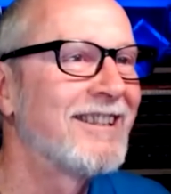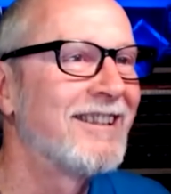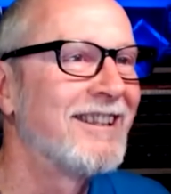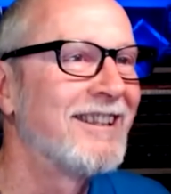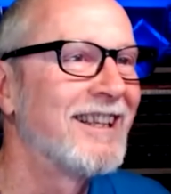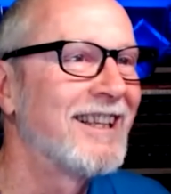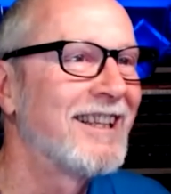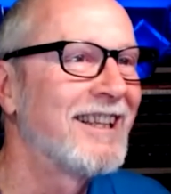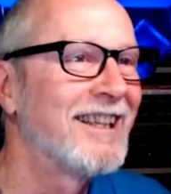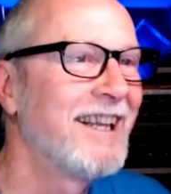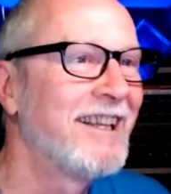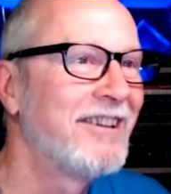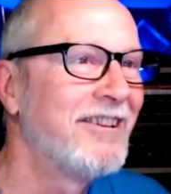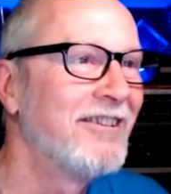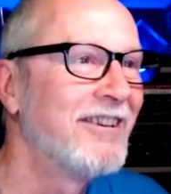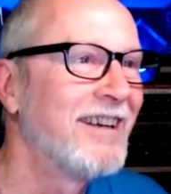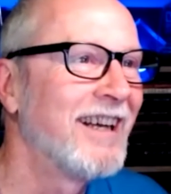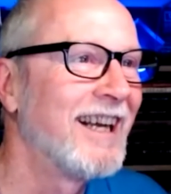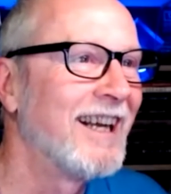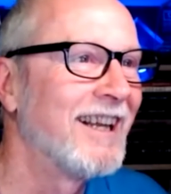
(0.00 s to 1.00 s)
gonna take
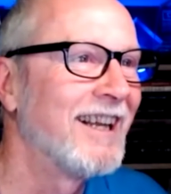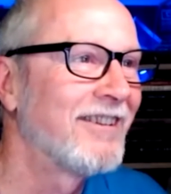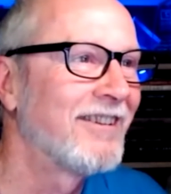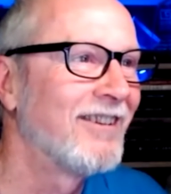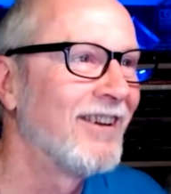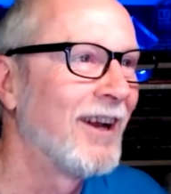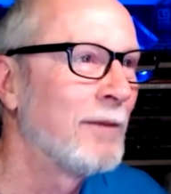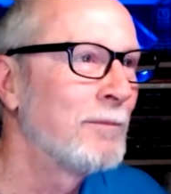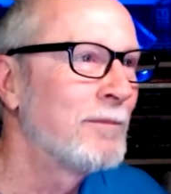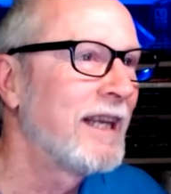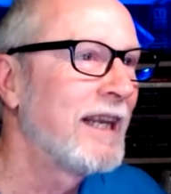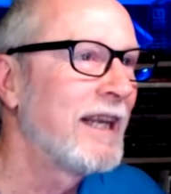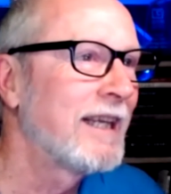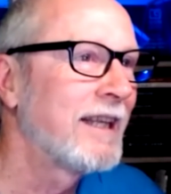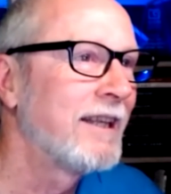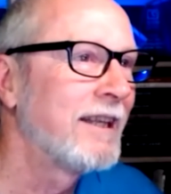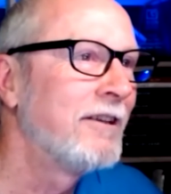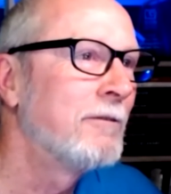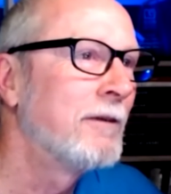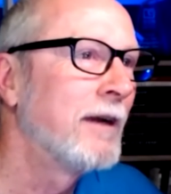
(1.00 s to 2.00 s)
you out, so I'm
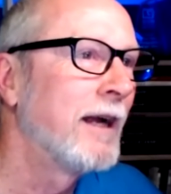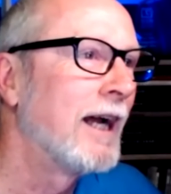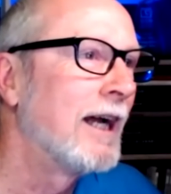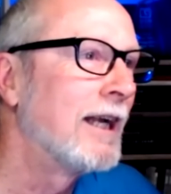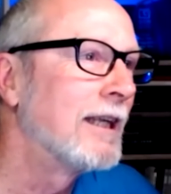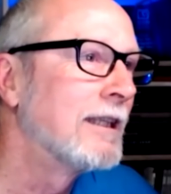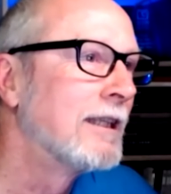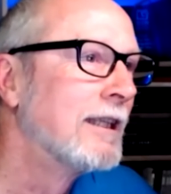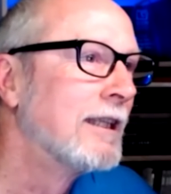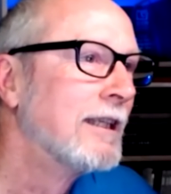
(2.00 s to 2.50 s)
taking you out.